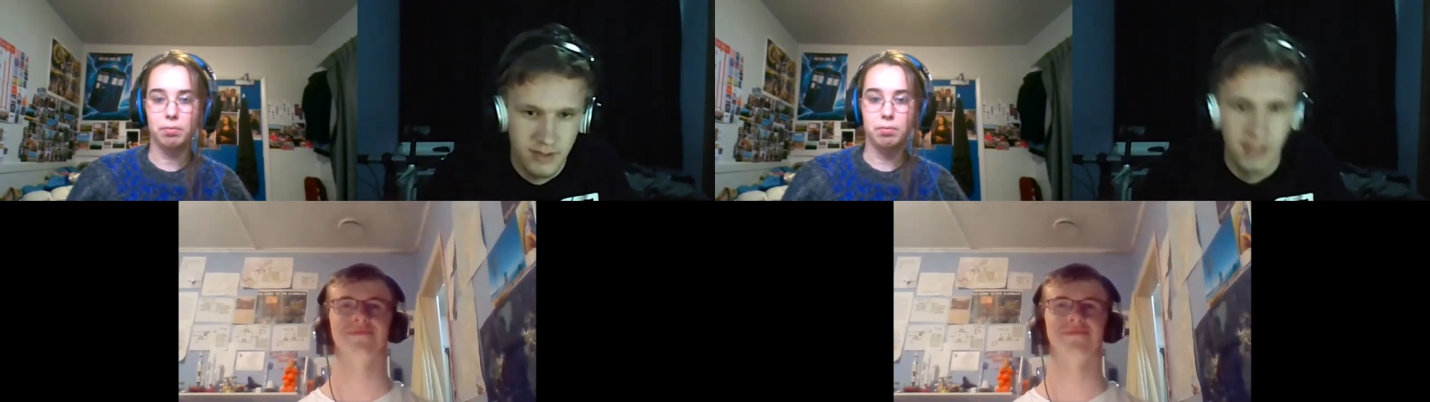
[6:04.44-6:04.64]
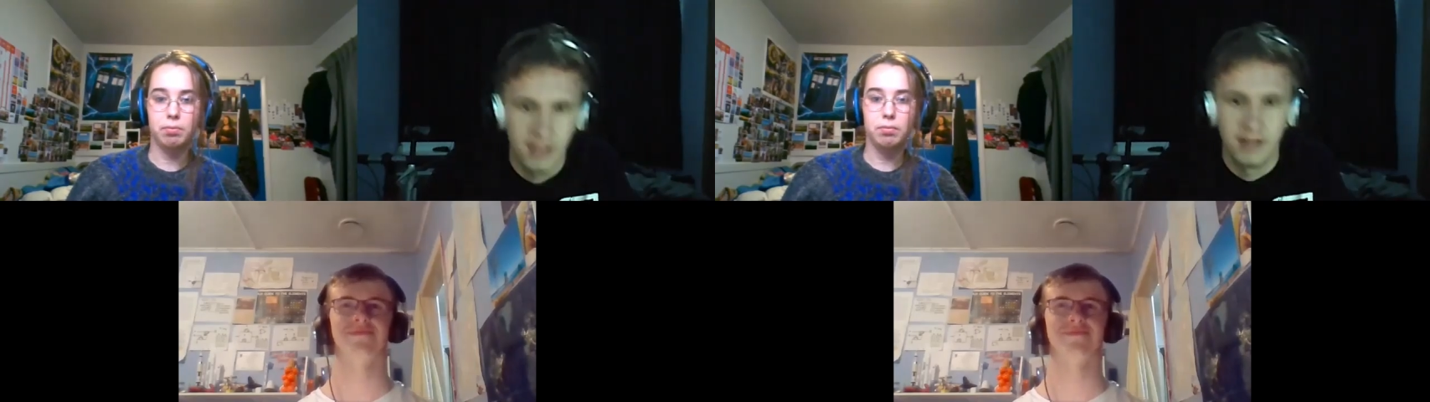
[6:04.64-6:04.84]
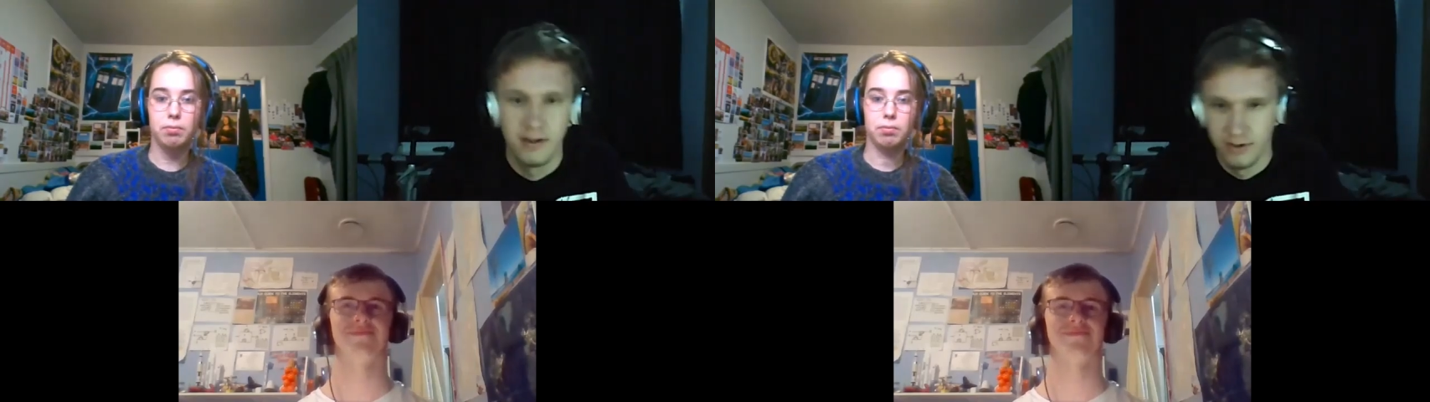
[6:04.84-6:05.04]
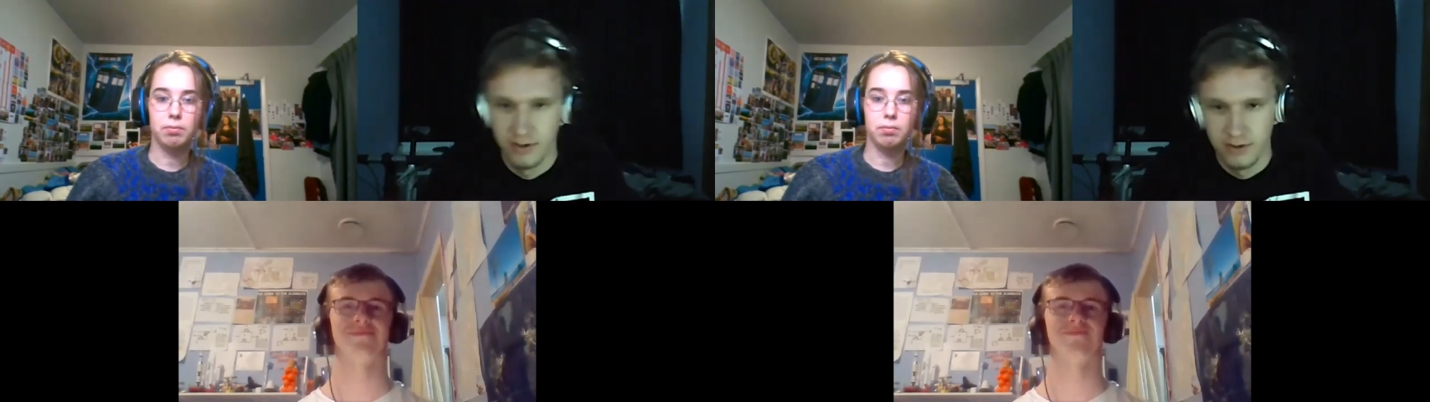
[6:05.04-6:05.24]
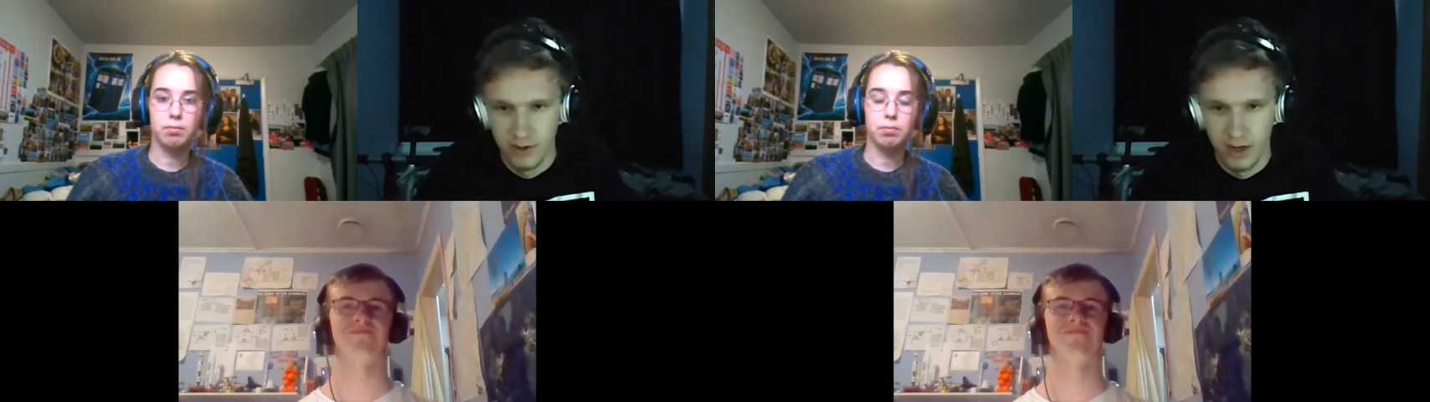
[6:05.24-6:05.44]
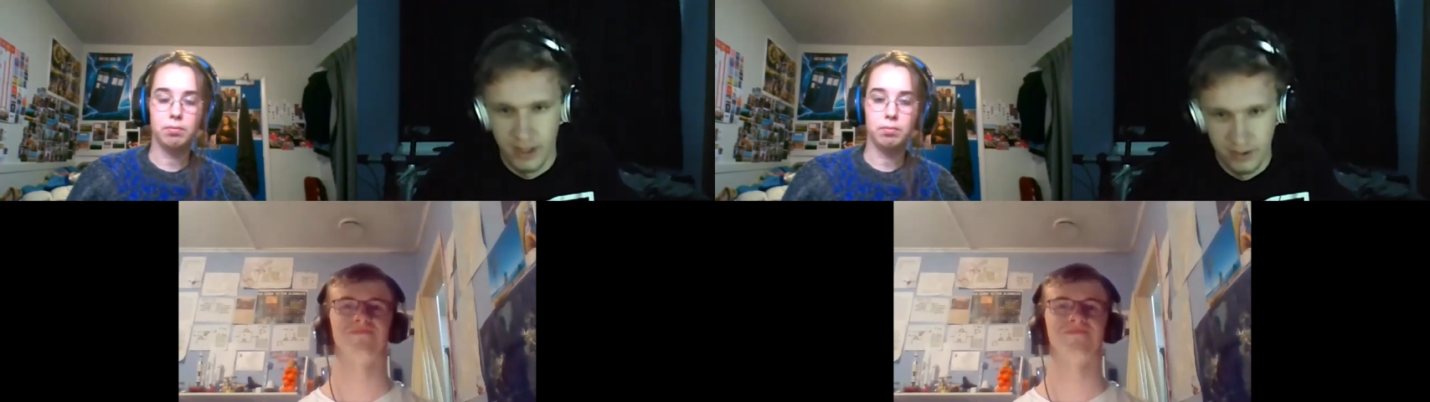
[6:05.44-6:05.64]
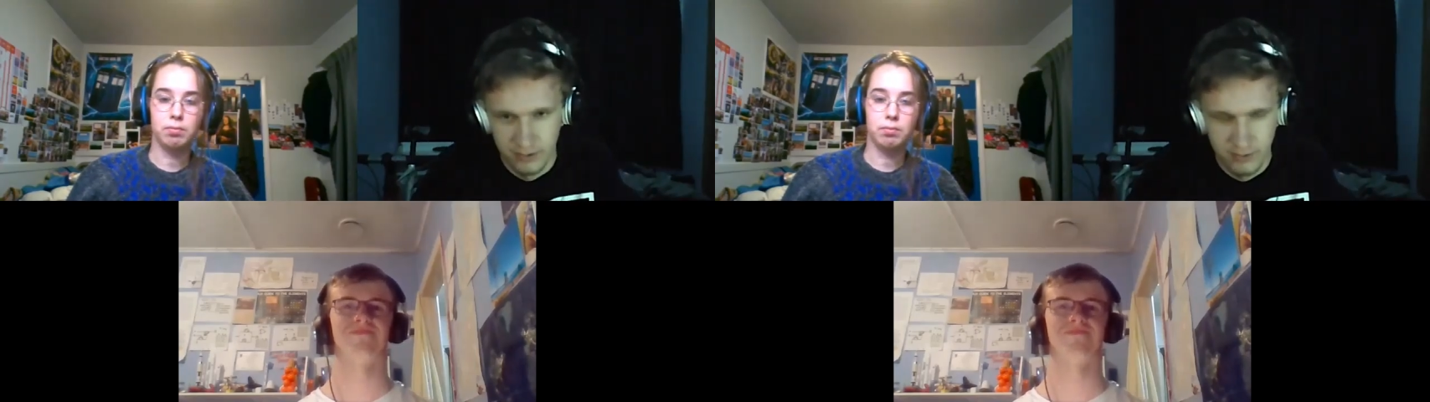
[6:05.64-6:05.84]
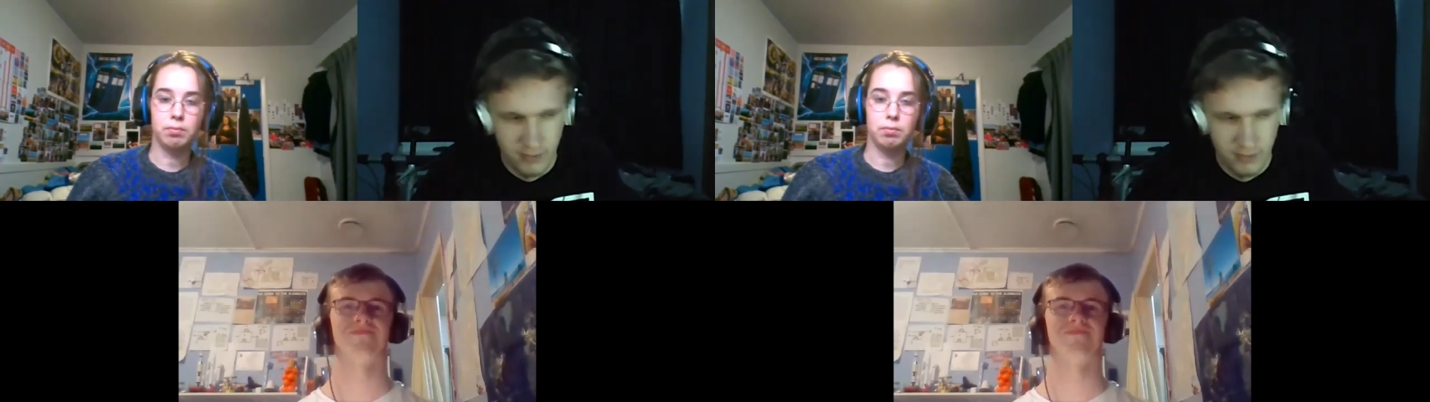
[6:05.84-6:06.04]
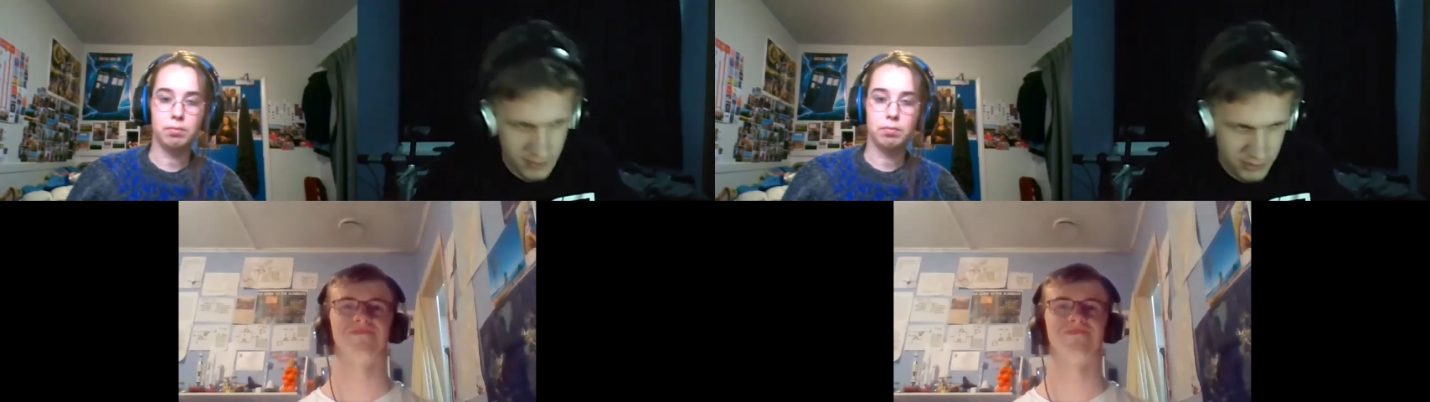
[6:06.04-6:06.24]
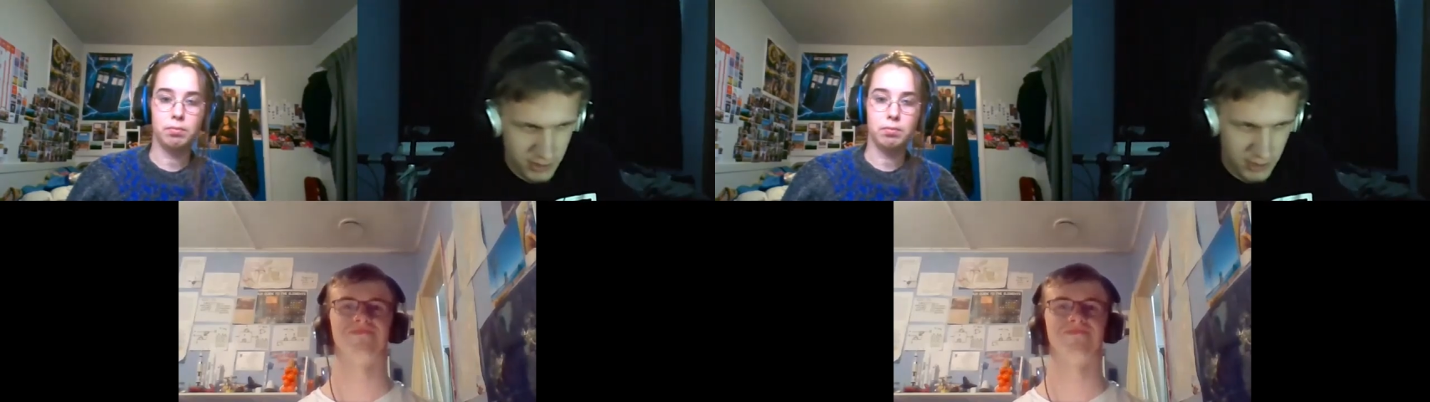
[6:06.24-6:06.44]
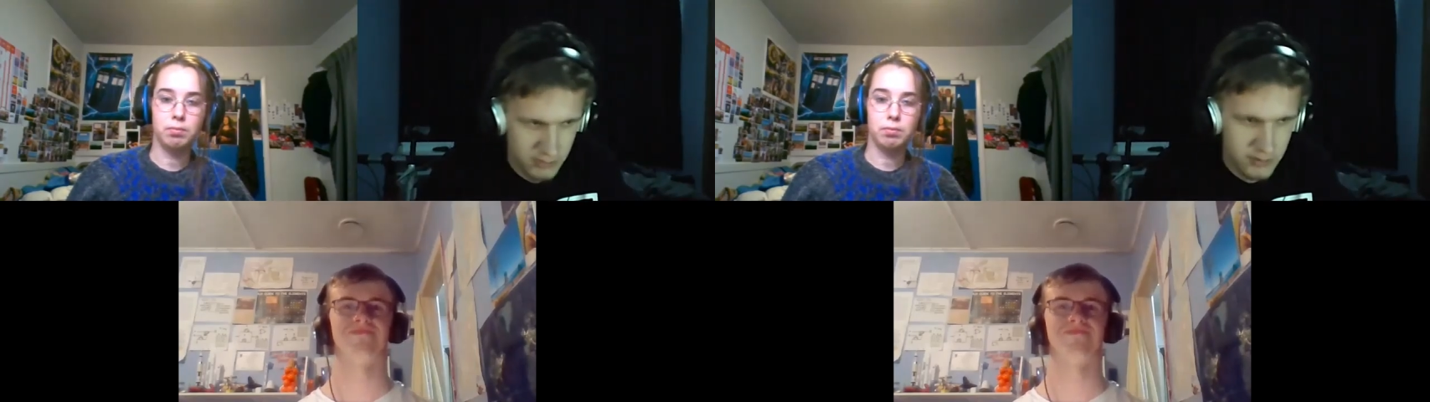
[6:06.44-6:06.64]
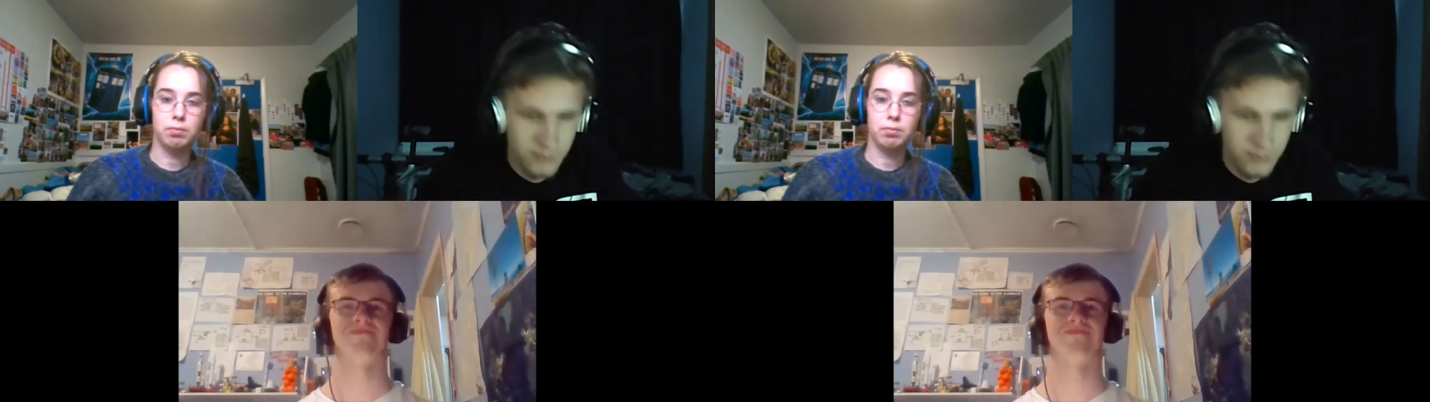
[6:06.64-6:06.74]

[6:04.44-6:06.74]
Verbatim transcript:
Speaker 1: he did die as a child.